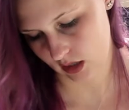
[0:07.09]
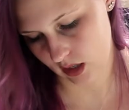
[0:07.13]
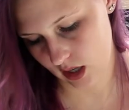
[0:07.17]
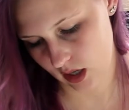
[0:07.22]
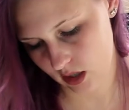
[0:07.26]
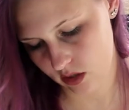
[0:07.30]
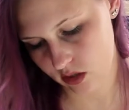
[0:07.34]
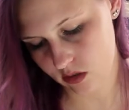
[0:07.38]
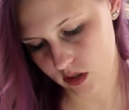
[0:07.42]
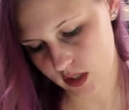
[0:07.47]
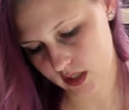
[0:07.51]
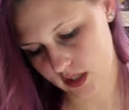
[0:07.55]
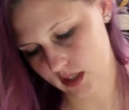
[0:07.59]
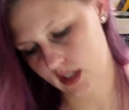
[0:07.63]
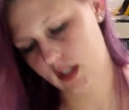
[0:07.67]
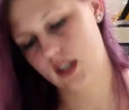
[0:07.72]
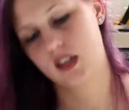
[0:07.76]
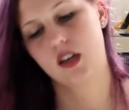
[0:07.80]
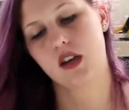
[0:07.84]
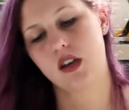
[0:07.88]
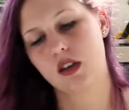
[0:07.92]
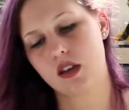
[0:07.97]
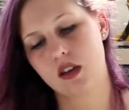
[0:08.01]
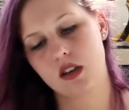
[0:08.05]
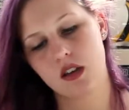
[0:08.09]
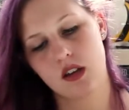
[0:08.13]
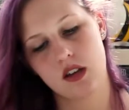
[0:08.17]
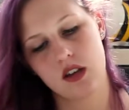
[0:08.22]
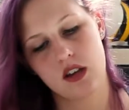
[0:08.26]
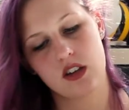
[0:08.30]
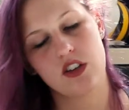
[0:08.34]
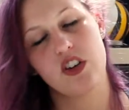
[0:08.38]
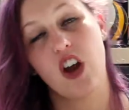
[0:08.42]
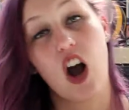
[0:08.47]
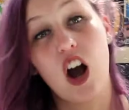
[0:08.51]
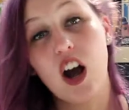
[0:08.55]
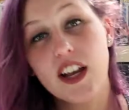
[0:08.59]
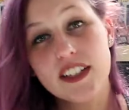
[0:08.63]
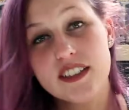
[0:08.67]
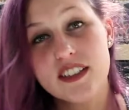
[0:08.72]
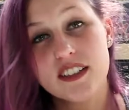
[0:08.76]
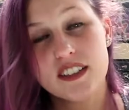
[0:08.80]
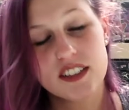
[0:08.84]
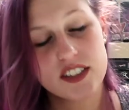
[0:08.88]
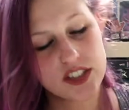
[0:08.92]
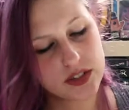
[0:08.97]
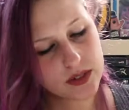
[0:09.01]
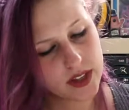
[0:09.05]
Can't you just, like, not
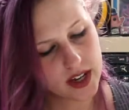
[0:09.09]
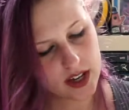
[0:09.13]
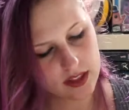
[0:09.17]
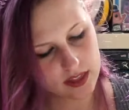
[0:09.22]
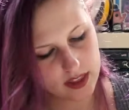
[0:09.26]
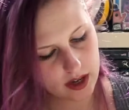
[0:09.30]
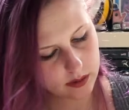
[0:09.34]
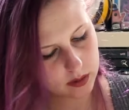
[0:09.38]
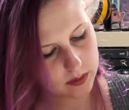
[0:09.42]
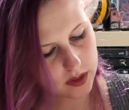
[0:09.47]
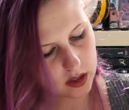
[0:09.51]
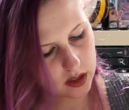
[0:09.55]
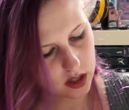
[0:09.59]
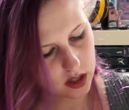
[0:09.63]
do that? That would be